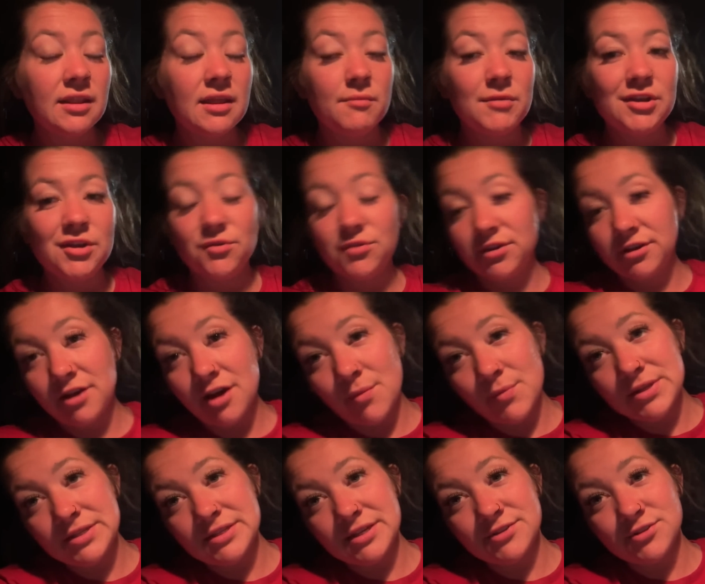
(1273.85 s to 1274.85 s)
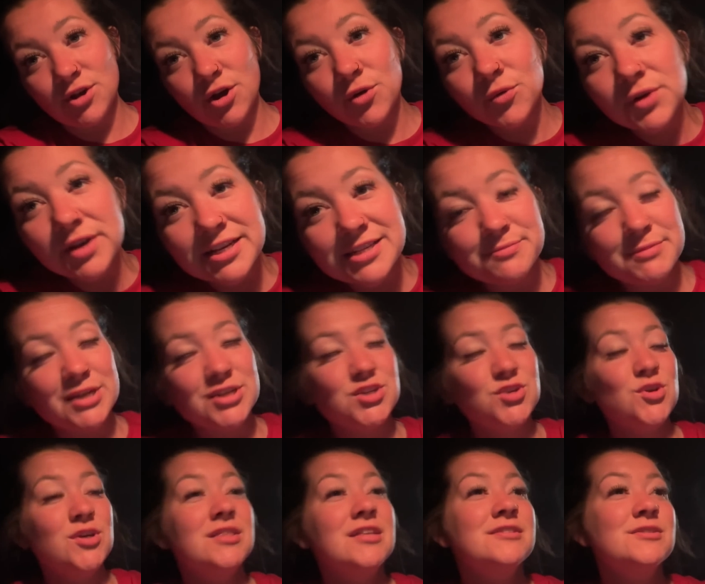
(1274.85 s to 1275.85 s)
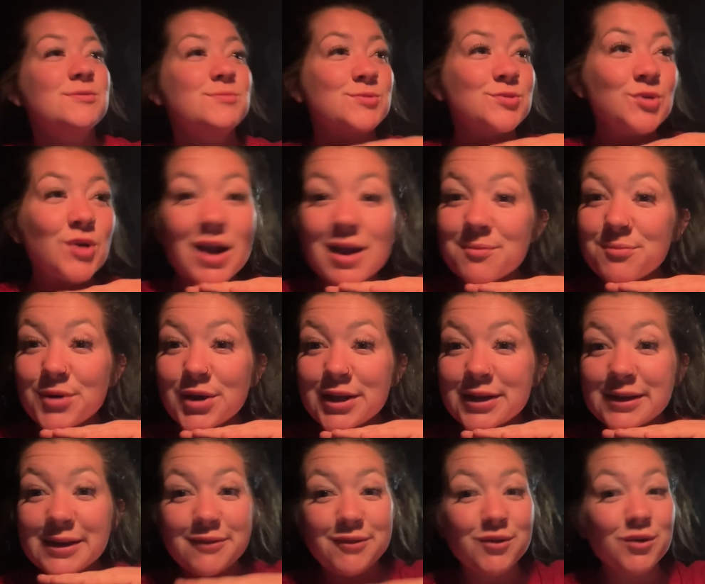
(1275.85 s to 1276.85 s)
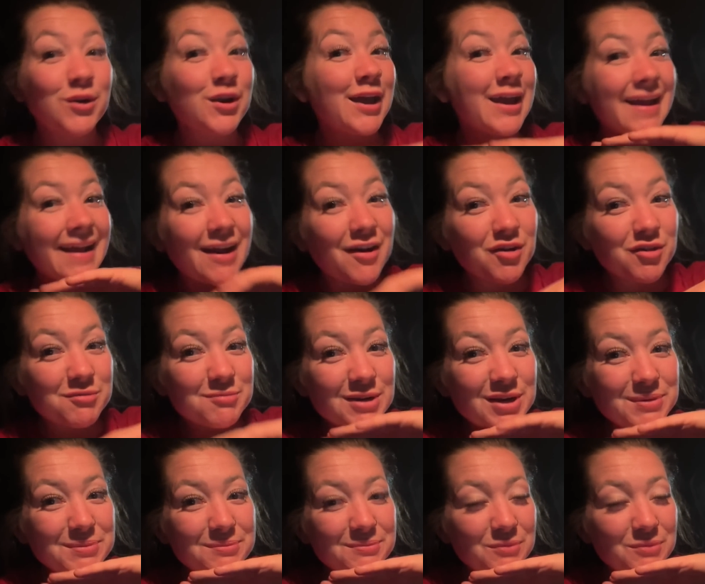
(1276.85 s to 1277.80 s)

Let me know in the comments. As always, make sure you hit that subscribe button if you want to hang out with me